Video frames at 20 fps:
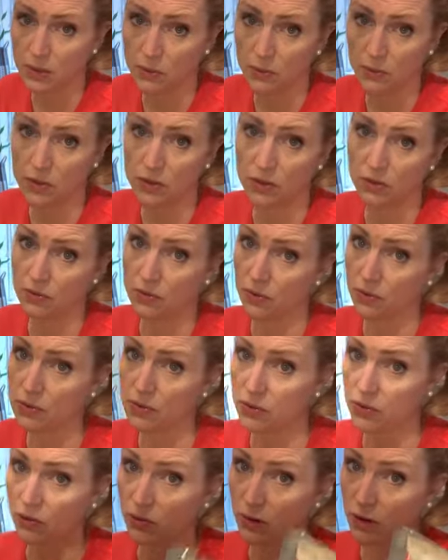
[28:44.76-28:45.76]
thing with the
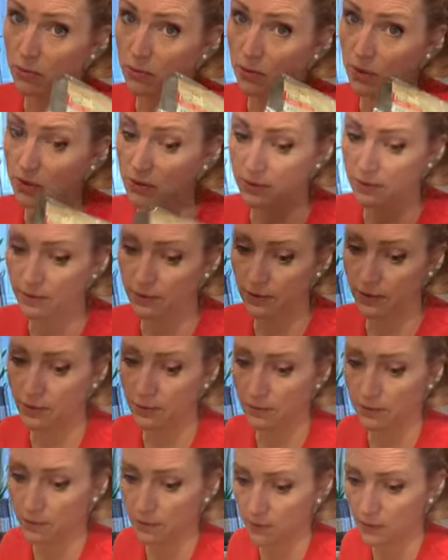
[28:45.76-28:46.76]
frozen ground beef.
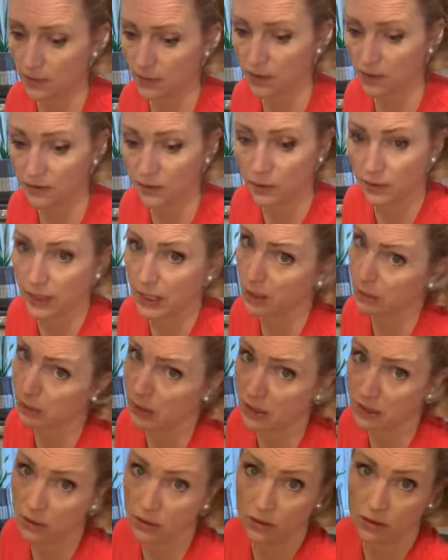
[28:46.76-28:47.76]
If you like
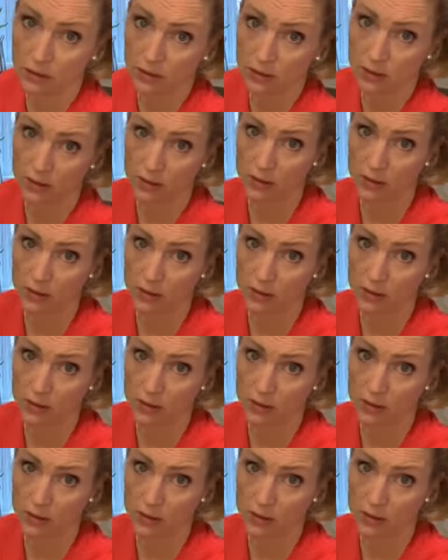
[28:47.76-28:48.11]
making your